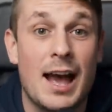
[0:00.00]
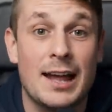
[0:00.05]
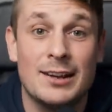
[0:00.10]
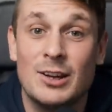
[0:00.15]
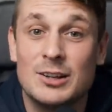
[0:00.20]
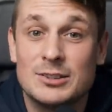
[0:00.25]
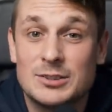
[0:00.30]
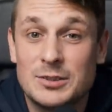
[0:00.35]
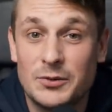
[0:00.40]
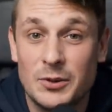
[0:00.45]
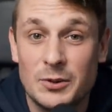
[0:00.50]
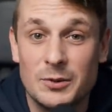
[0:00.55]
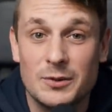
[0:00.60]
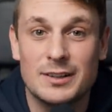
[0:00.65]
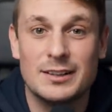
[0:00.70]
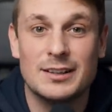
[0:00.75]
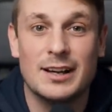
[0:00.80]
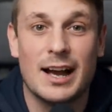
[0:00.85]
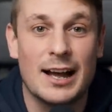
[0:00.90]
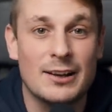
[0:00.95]
lots of you
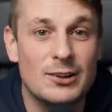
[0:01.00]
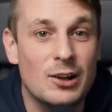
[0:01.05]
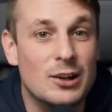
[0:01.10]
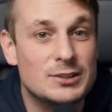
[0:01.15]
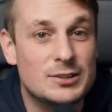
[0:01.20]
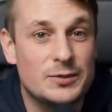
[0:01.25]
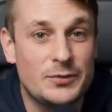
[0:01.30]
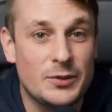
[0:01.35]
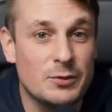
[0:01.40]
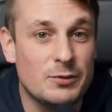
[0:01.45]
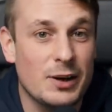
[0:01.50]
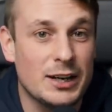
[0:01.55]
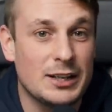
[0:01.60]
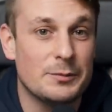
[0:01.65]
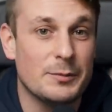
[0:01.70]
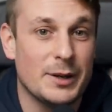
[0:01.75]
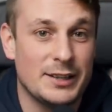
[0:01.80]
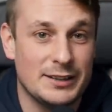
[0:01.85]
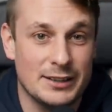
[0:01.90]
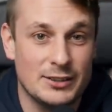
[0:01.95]
and lots of you
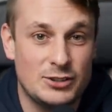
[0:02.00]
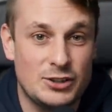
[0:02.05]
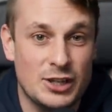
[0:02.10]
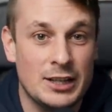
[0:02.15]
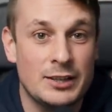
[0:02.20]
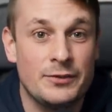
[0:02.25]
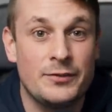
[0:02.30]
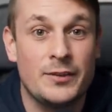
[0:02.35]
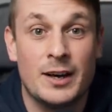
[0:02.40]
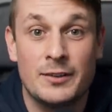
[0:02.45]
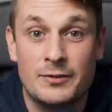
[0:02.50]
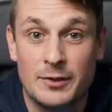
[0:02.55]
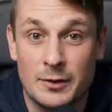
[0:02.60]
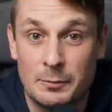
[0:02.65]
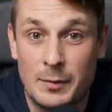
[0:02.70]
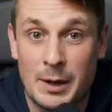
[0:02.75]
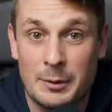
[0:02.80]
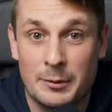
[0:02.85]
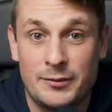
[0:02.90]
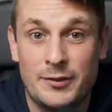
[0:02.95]
recommended Jennifer
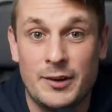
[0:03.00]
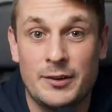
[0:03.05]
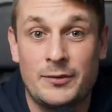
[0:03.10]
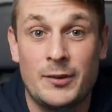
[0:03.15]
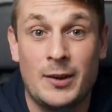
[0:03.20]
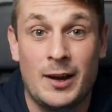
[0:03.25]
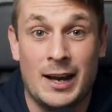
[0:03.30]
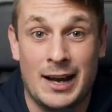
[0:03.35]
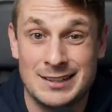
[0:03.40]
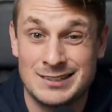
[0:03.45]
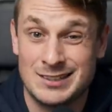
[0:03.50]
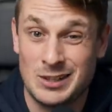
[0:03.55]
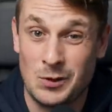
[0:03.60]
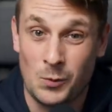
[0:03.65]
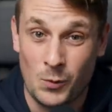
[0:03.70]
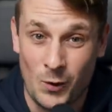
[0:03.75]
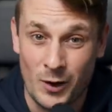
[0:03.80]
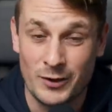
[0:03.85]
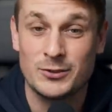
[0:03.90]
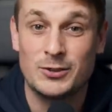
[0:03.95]
from Mama Fuffa as the
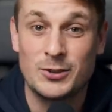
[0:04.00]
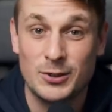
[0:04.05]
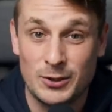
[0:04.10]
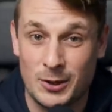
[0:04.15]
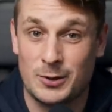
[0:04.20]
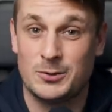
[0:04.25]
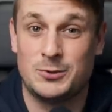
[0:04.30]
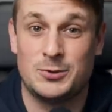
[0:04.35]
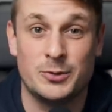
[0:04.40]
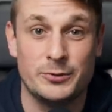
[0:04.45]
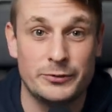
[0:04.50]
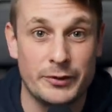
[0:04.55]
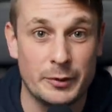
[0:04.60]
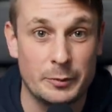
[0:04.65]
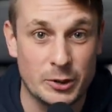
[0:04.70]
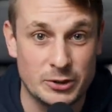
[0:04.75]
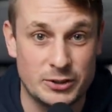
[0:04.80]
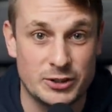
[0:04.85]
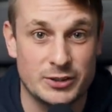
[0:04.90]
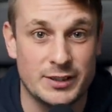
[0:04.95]
one to go to for
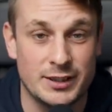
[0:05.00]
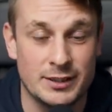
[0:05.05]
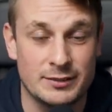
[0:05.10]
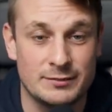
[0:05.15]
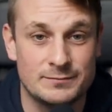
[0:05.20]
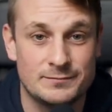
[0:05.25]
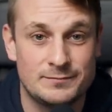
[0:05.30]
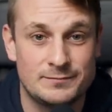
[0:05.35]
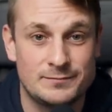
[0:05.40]
budgeting.